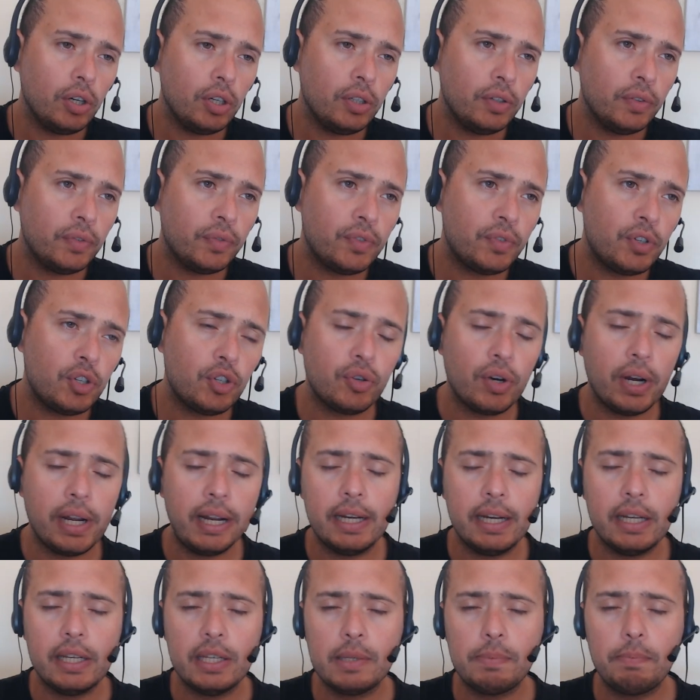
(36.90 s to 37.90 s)
of
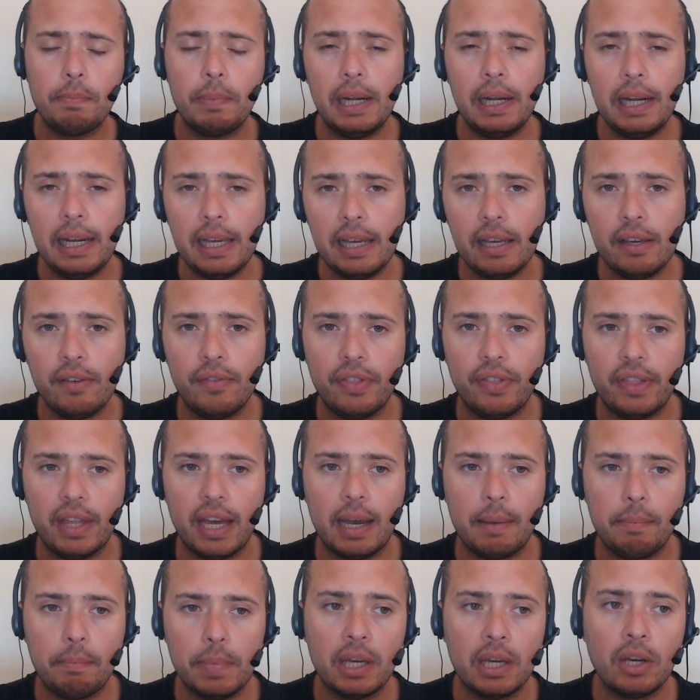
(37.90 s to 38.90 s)
trainers believe
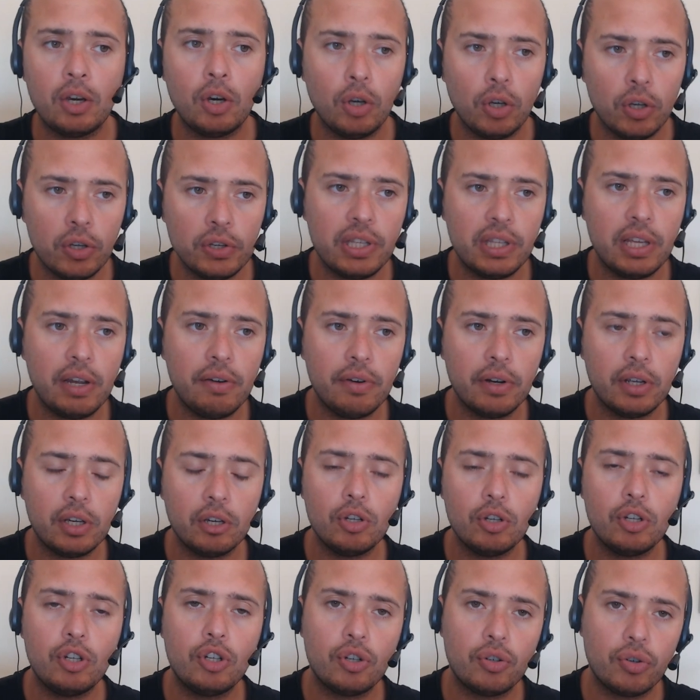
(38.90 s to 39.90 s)
that because they're a
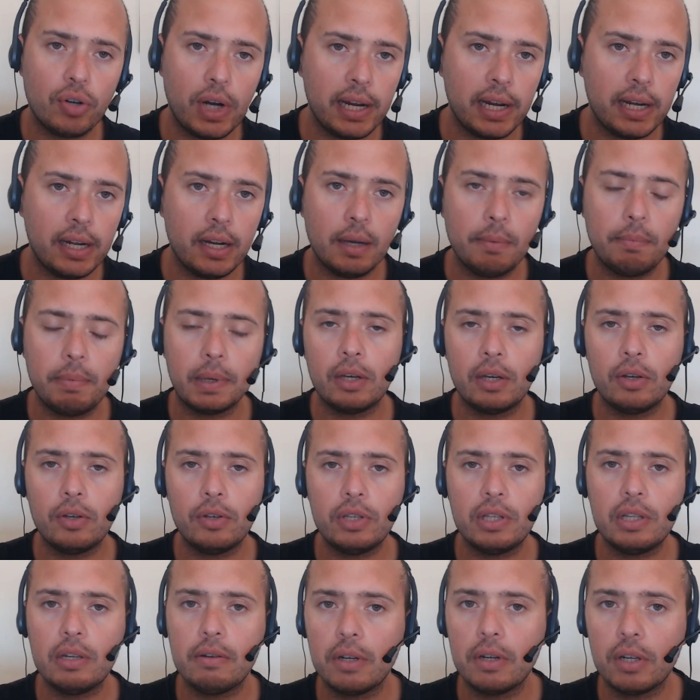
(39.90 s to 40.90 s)
good trainer,
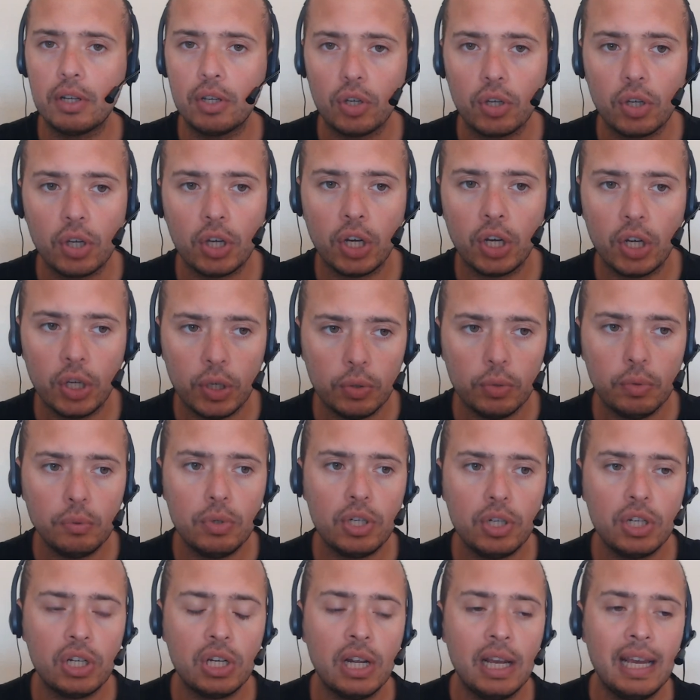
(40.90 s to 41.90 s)
because they're a good
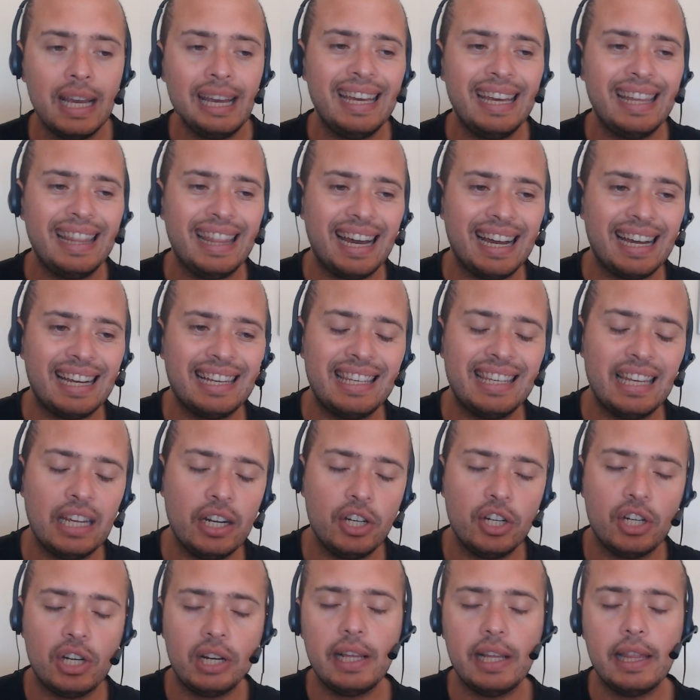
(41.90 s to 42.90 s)
coach, that
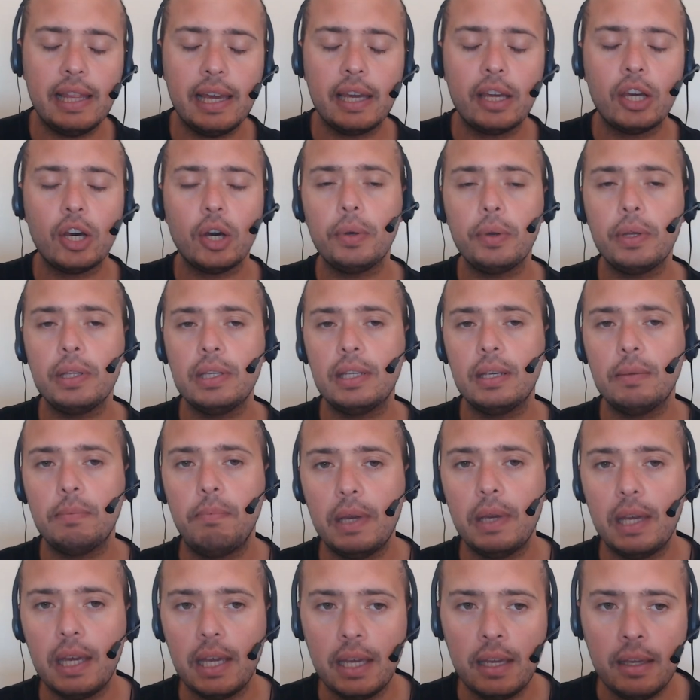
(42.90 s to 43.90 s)
essentially they're going to
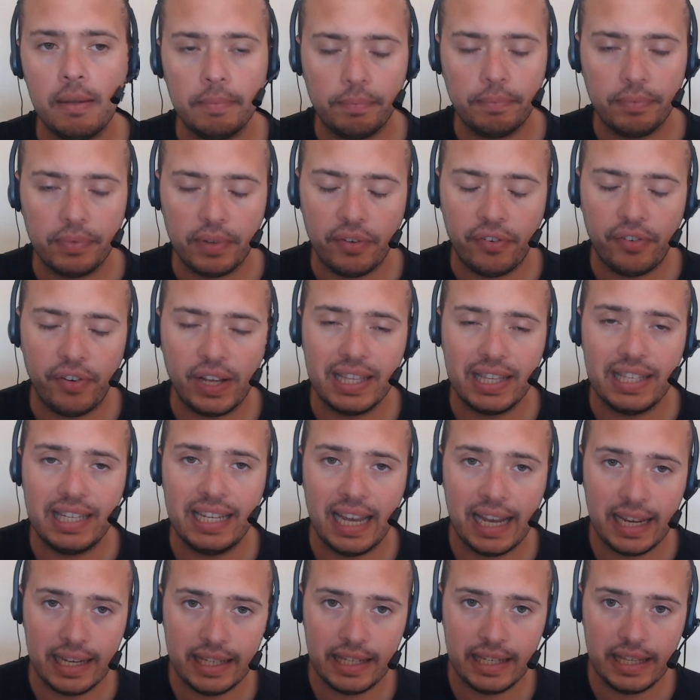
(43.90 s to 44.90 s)
be
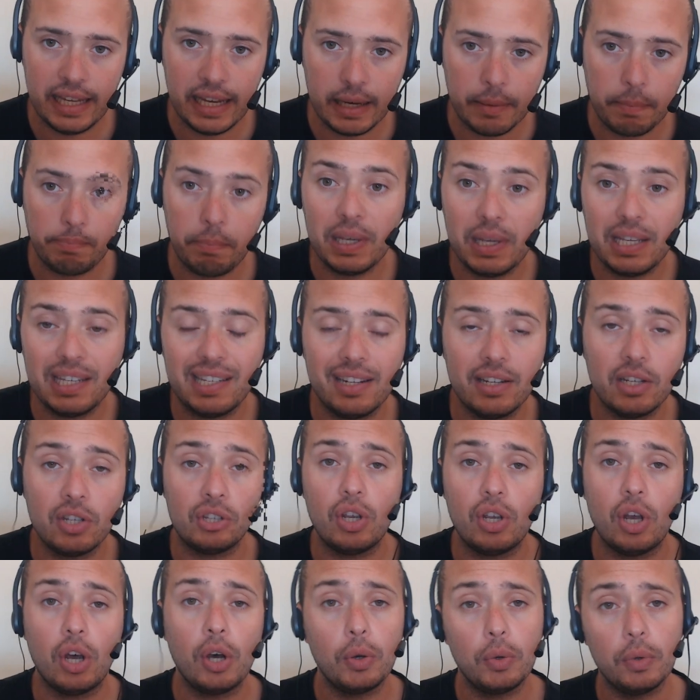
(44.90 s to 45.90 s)
fantastic
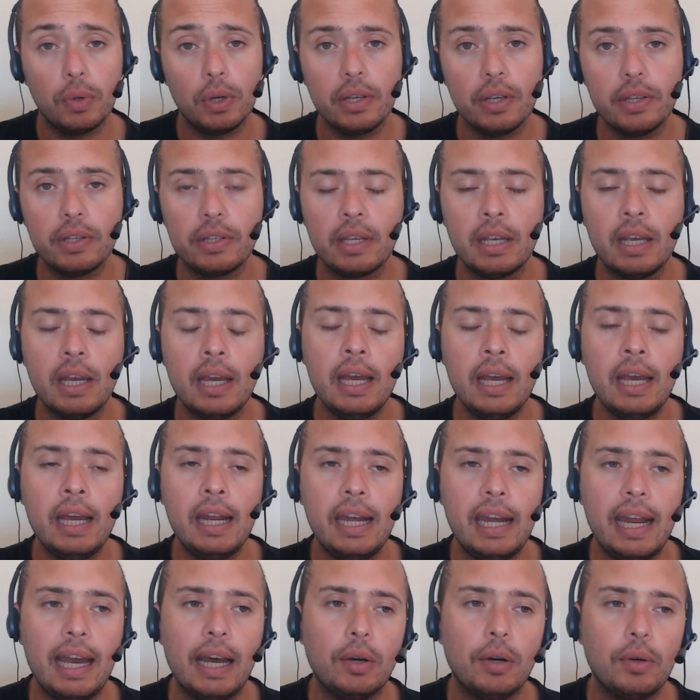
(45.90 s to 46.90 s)
business owners.
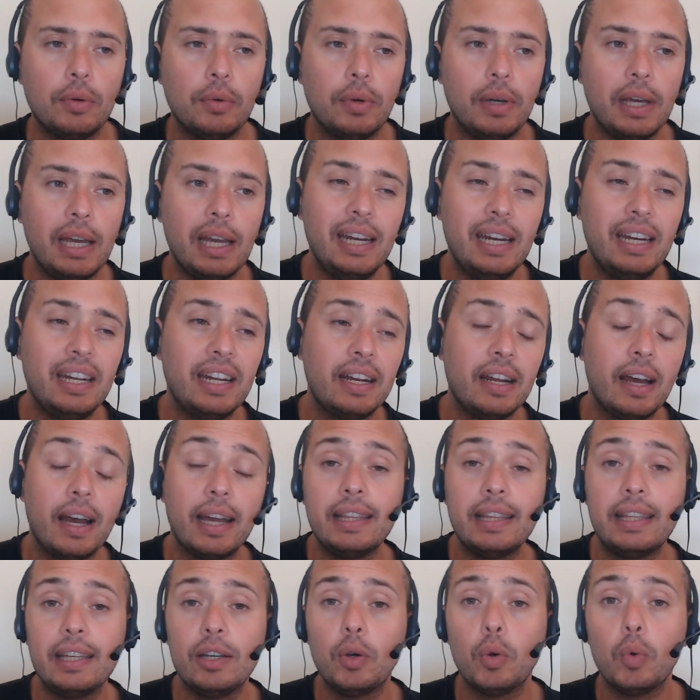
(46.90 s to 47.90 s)
Now, in an
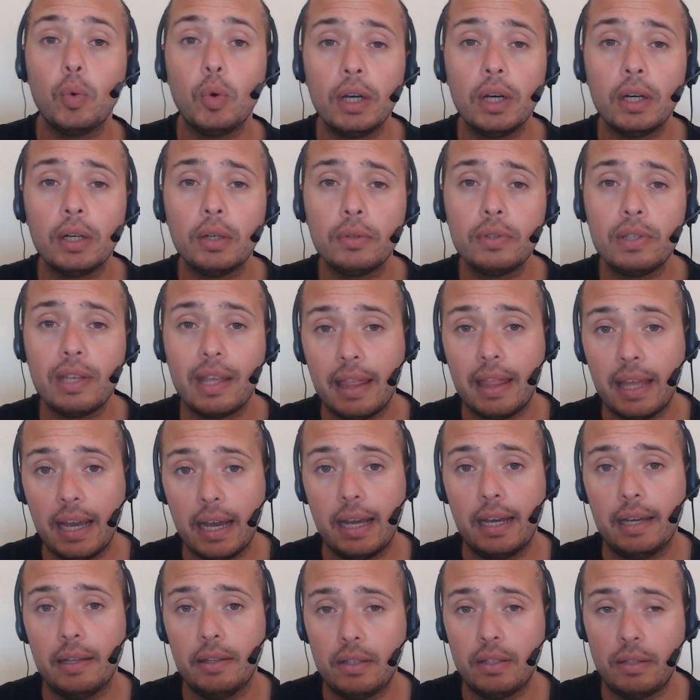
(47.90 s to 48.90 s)
ideal world,
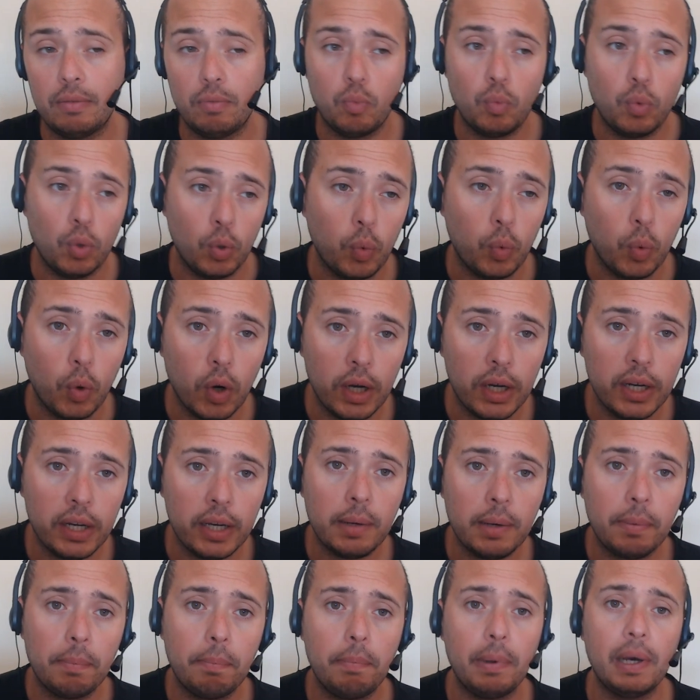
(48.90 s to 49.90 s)
that would work,
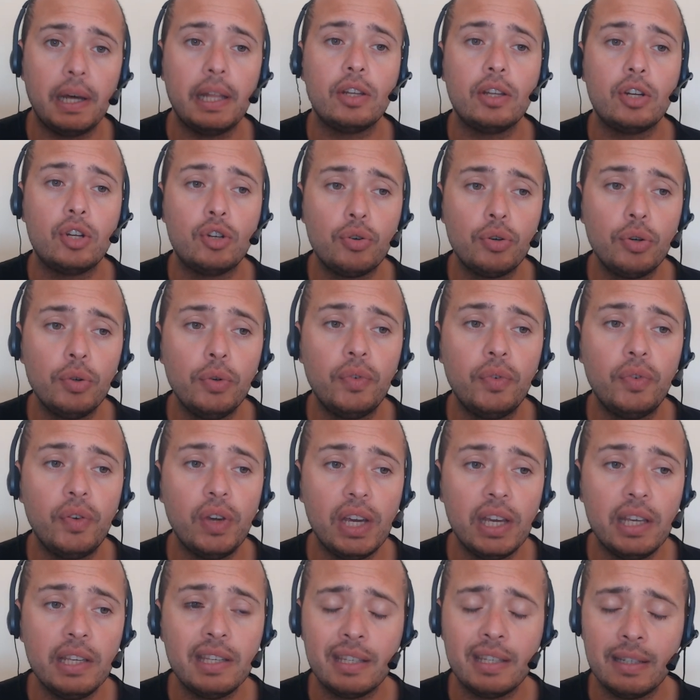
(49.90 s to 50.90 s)
but the truth
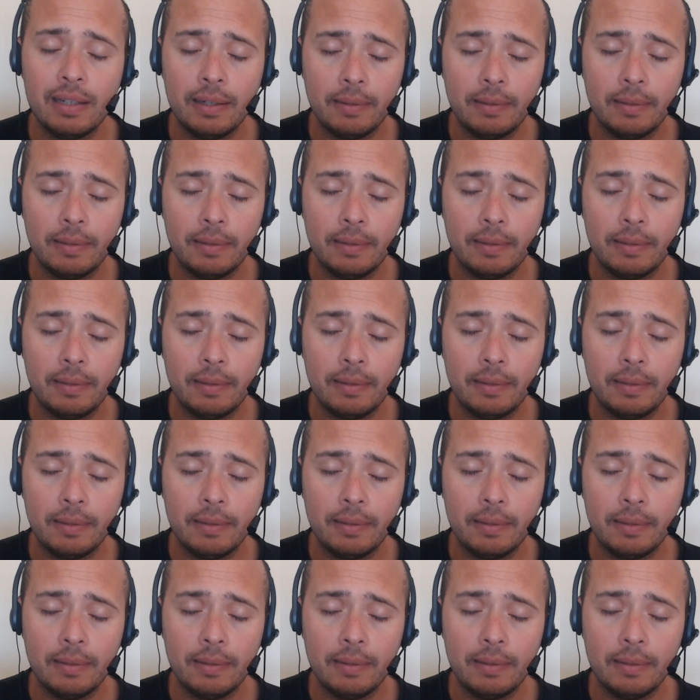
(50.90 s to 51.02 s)
is